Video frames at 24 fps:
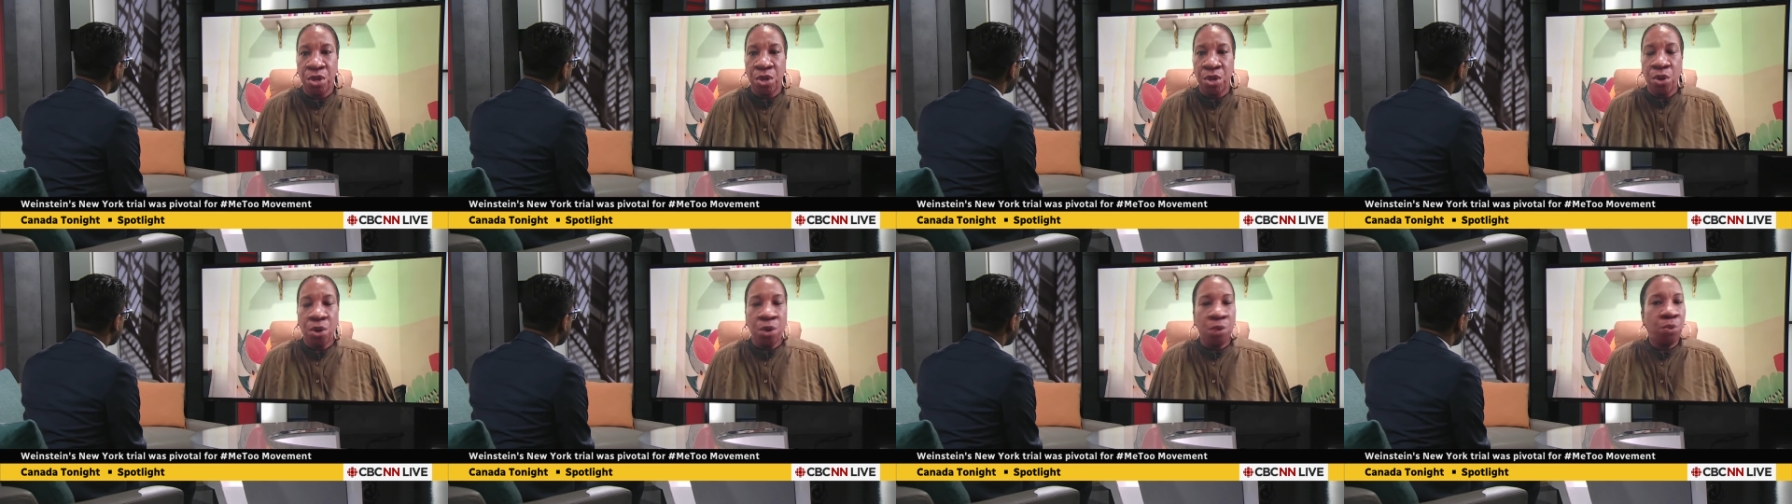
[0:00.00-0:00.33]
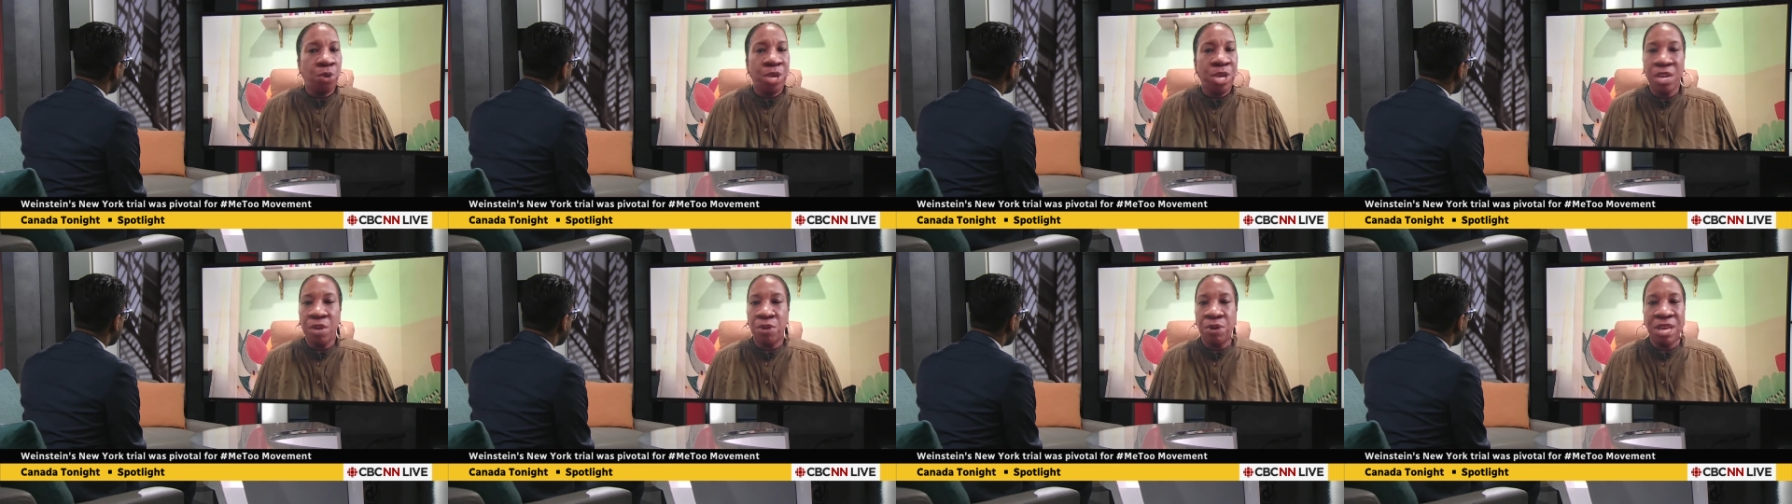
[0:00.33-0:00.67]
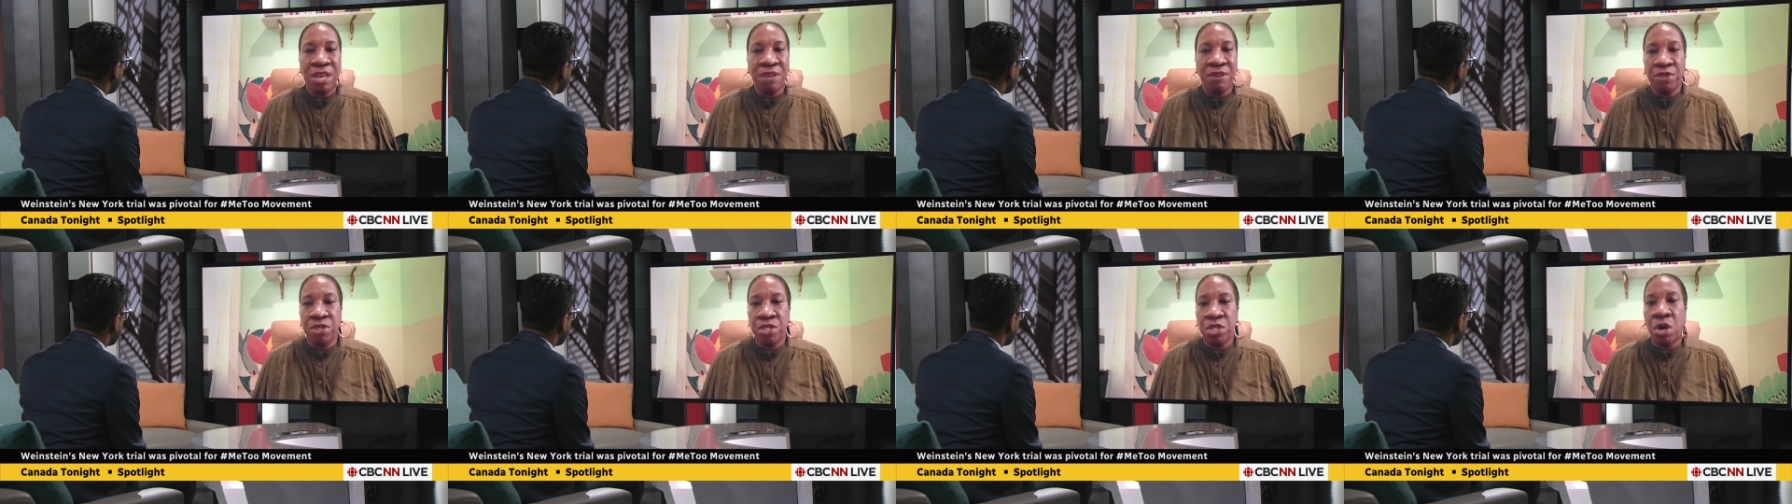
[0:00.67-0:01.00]
and we don't
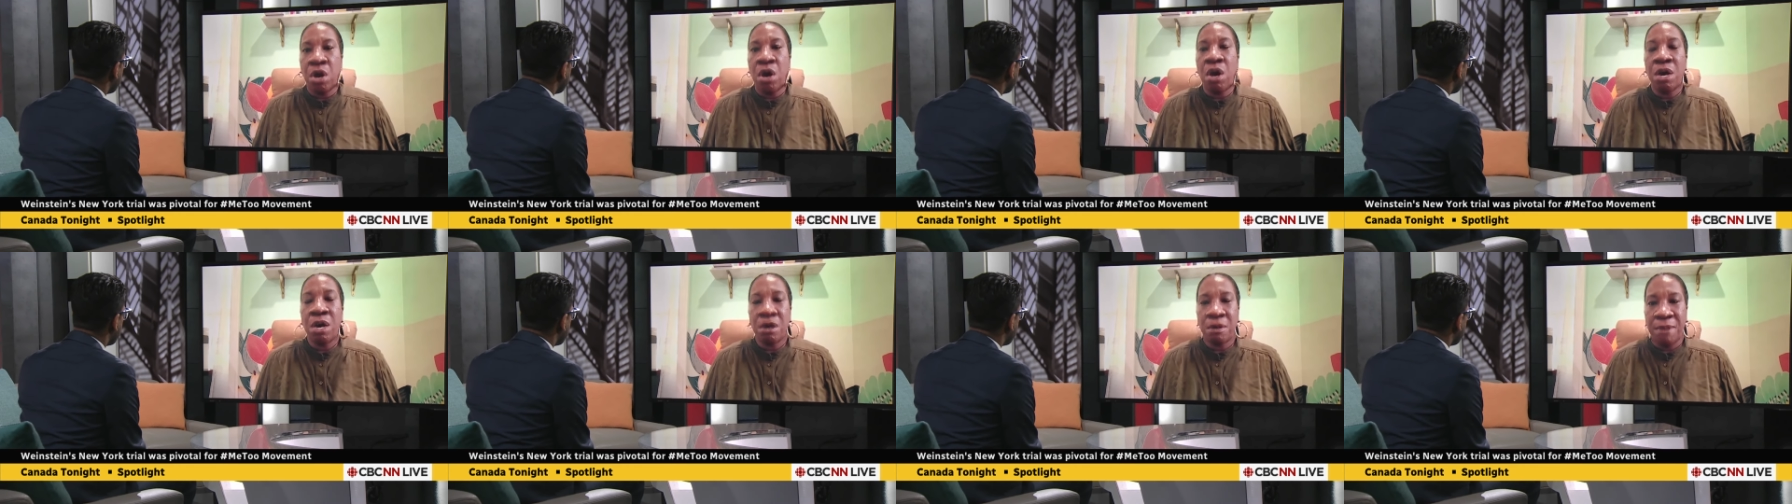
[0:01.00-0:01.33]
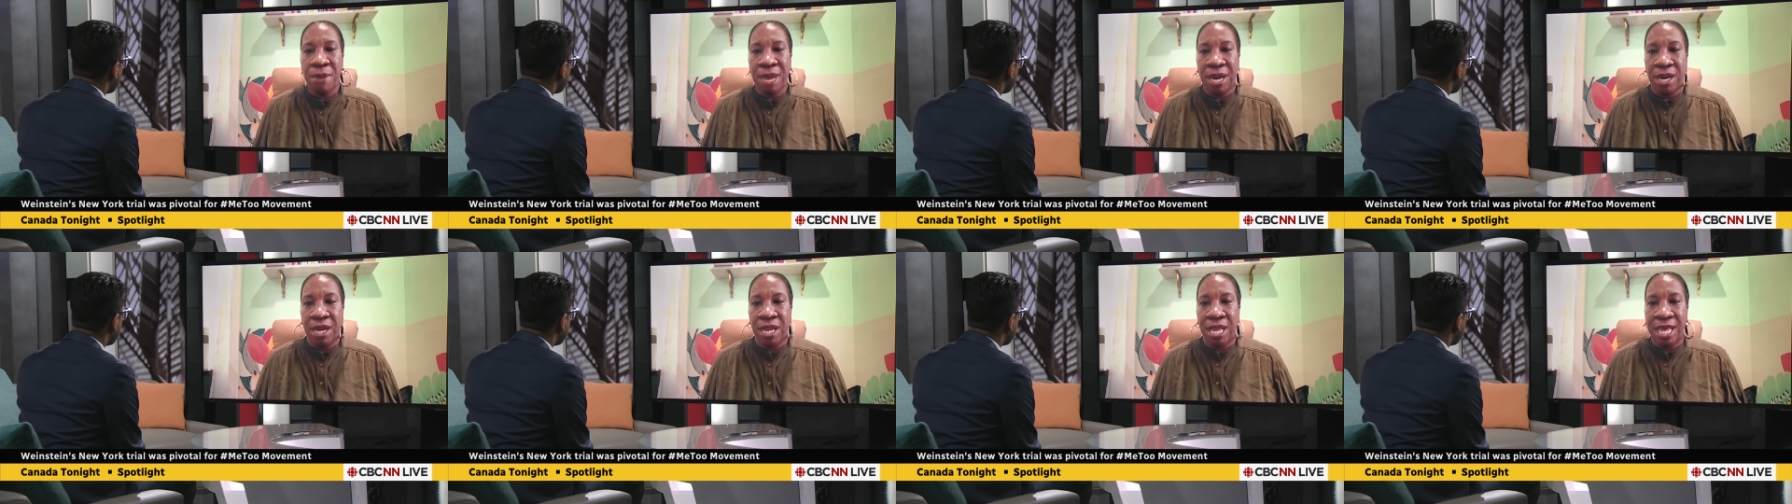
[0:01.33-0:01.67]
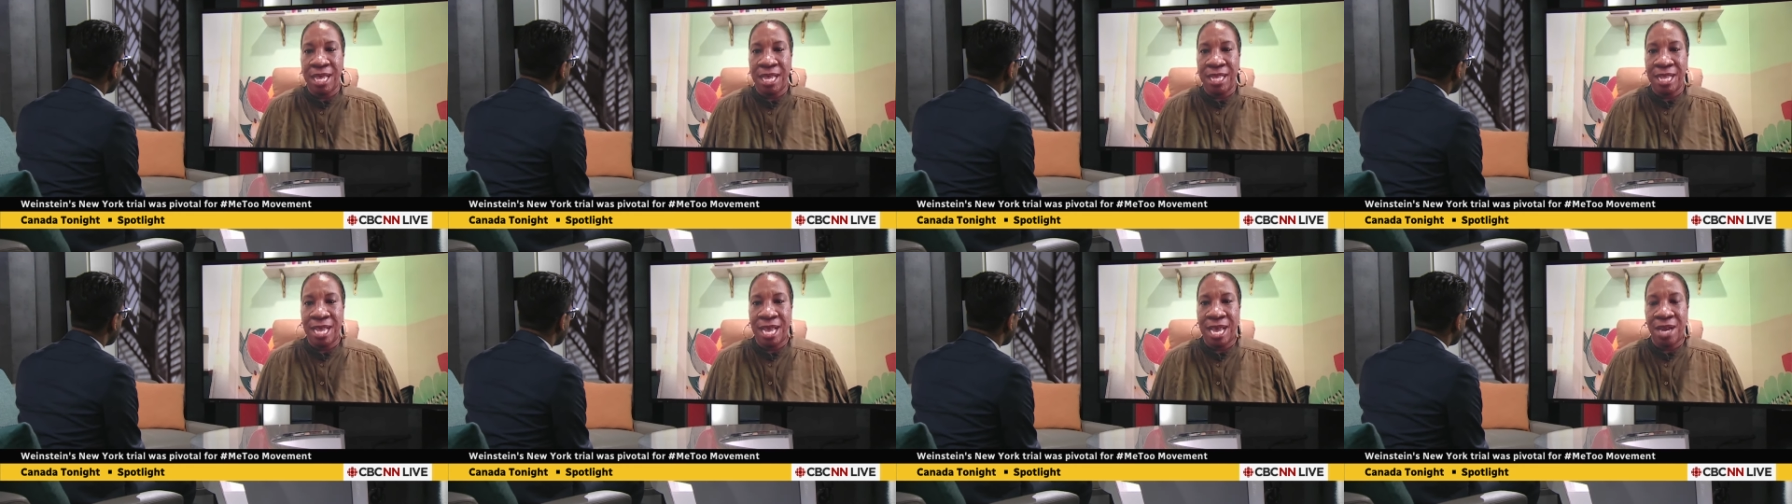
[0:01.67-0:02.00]
ever talk about it
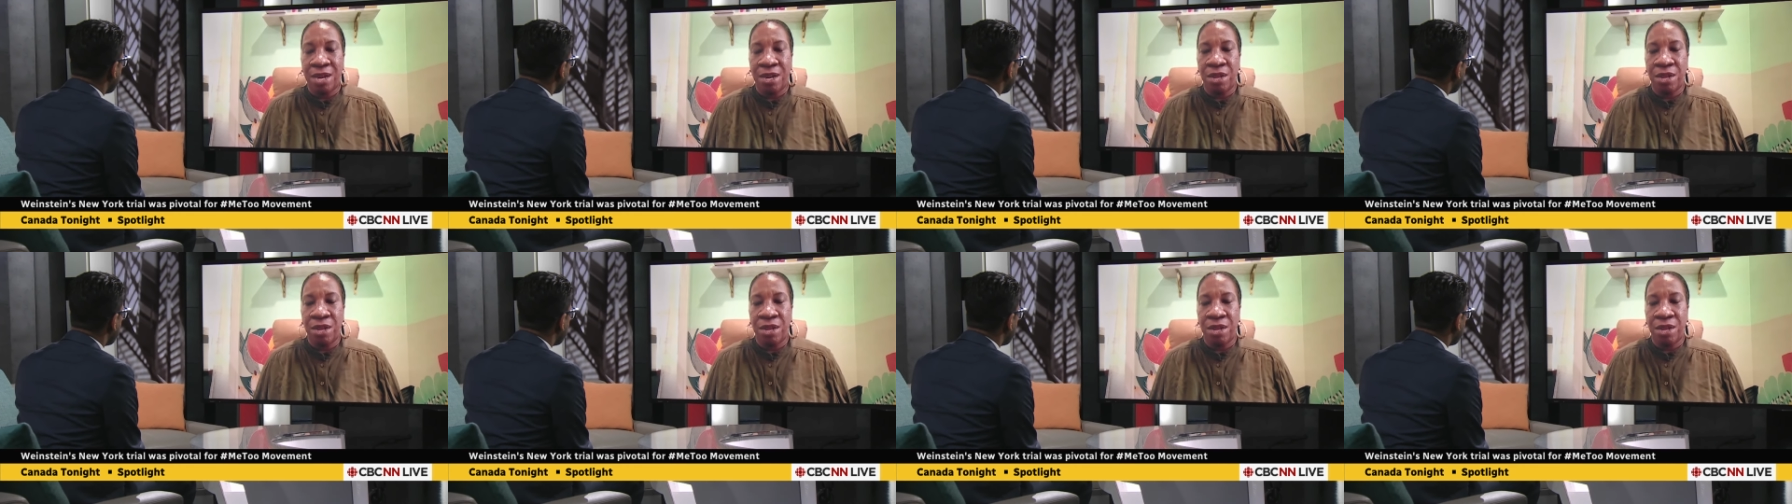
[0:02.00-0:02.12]
like that.